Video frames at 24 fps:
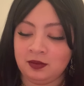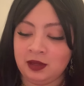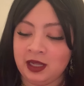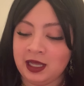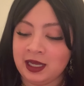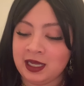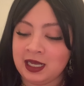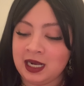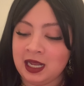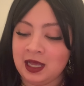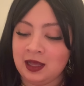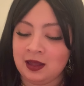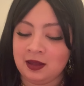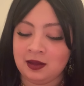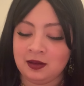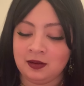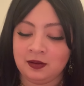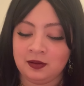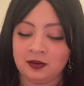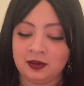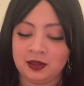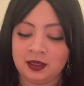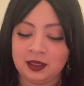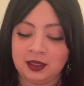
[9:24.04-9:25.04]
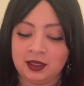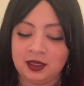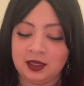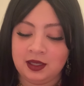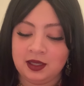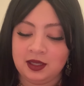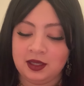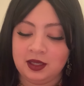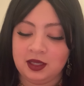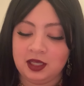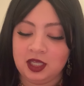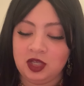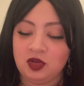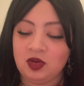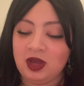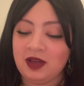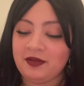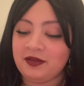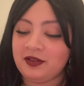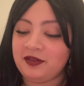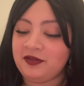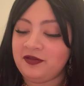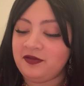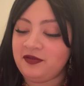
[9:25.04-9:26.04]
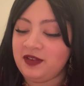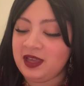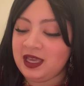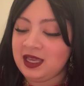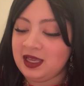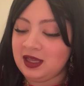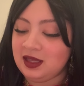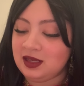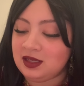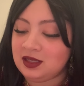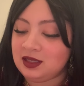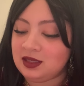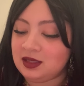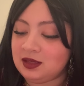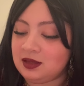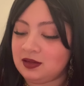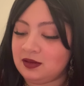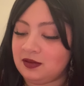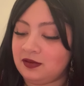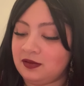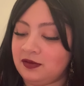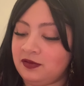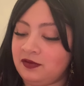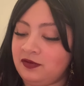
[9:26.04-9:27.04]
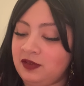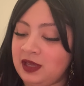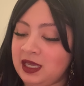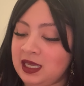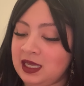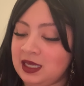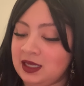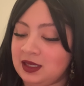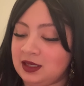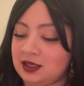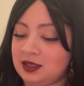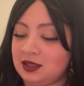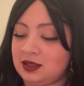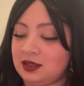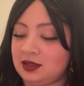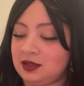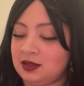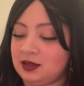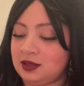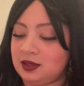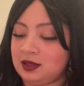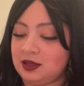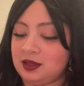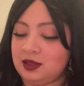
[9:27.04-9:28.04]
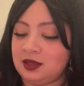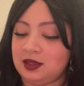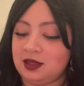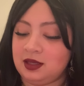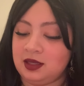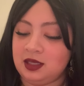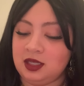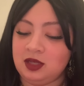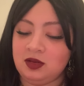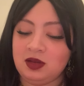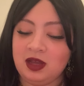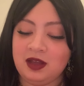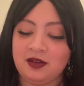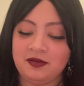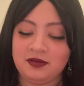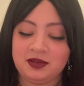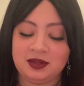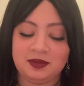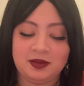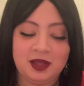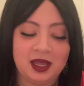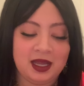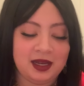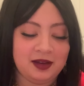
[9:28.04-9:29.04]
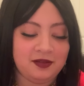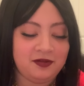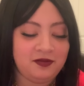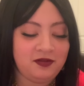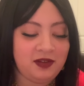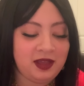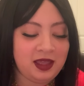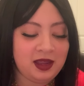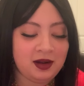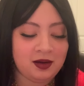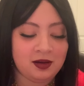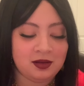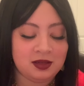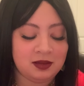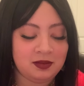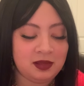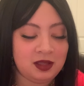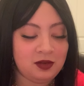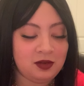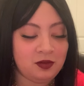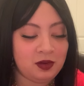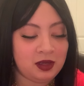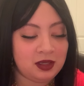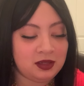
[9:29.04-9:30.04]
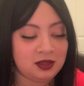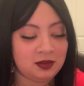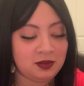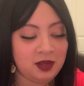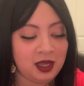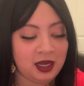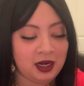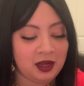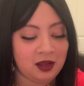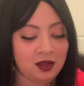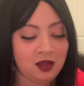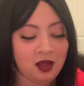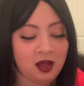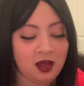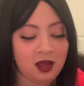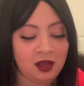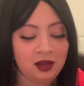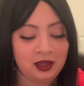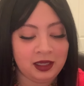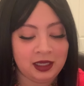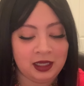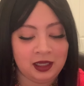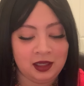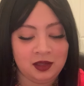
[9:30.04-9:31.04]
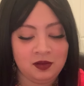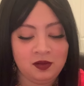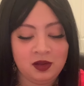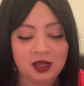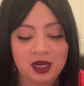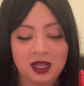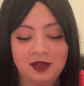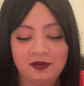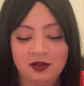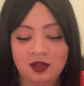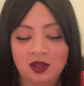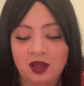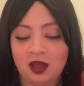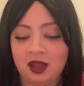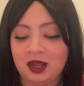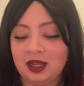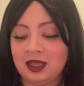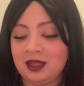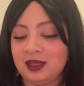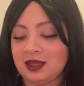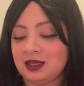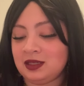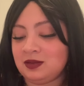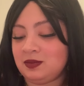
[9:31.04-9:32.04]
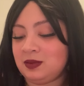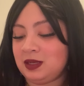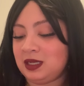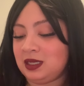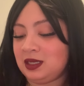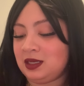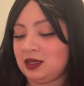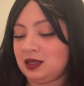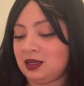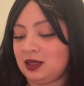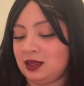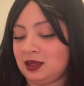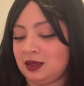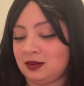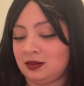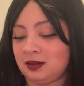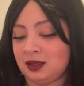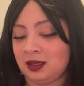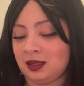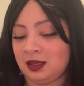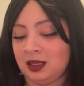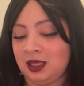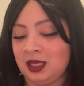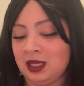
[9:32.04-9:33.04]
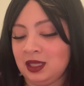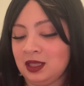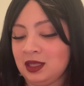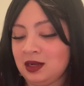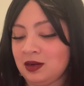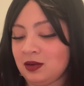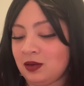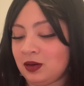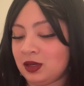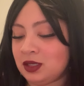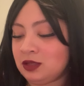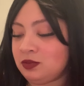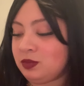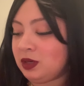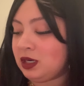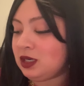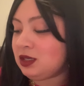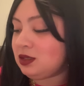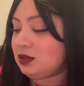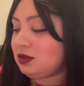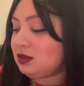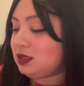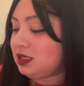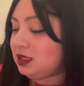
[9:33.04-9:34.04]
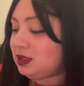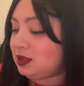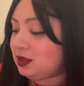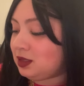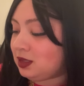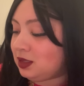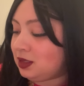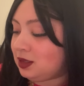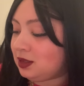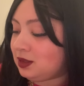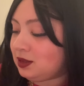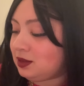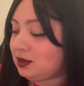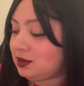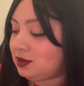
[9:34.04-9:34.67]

Block it out. You have a fate. Fate. You have some kind of fate or something with some kind of calling. You could have a calling as being a, a healer or a spiritual teacher.